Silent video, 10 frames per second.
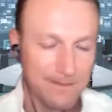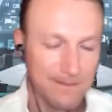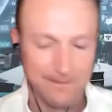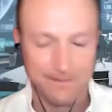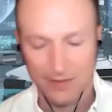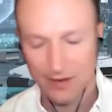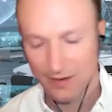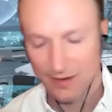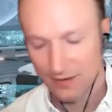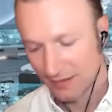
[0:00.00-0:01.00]
mm-hmm.
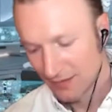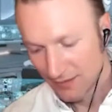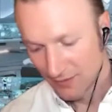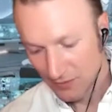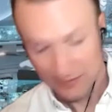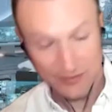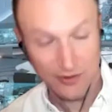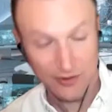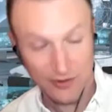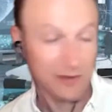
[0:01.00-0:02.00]
well it's
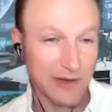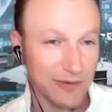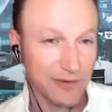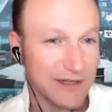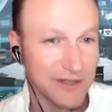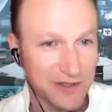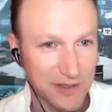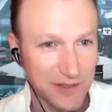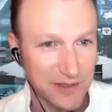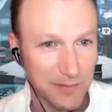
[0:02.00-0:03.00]
all about
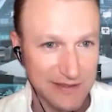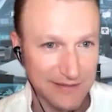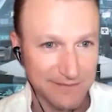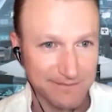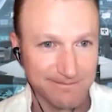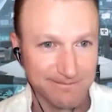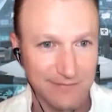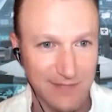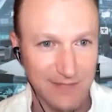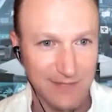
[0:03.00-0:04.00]
relationship isn't it
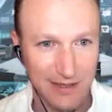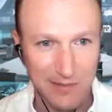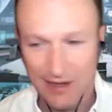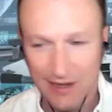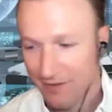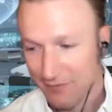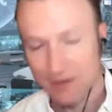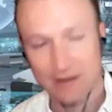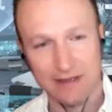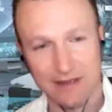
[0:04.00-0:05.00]
I mean,
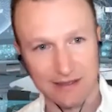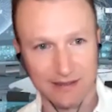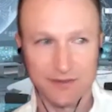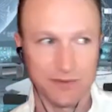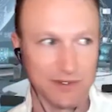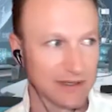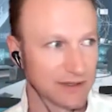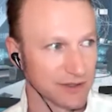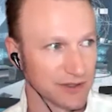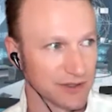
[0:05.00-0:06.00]
everything is
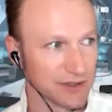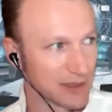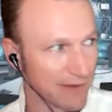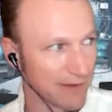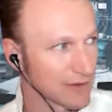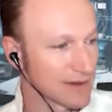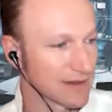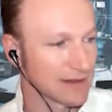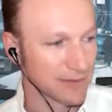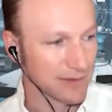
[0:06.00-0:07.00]
relationship.
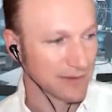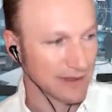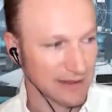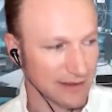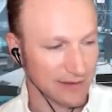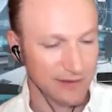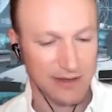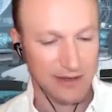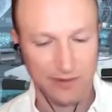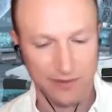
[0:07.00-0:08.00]
Everything that we
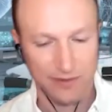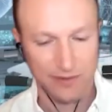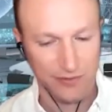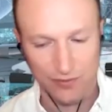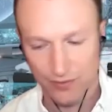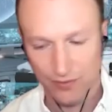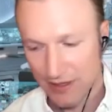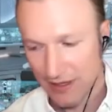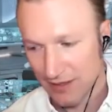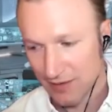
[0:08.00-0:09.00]
interact with, do,
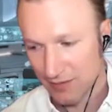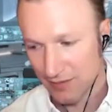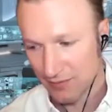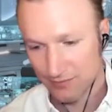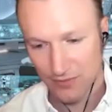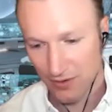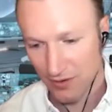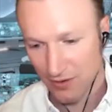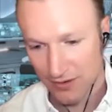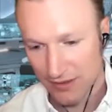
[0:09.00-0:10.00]
create,
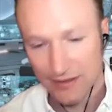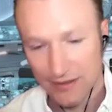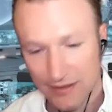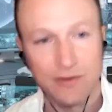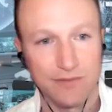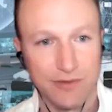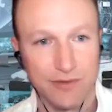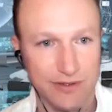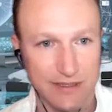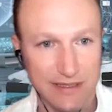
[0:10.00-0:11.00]
are in the
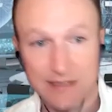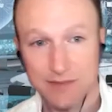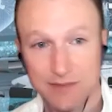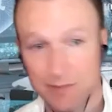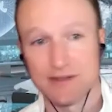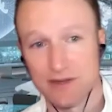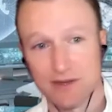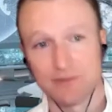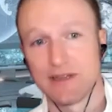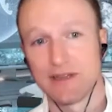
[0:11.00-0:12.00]
universe is based
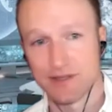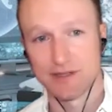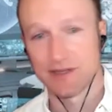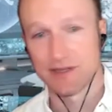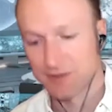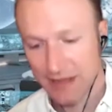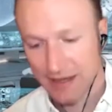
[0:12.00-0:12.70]
on relationships.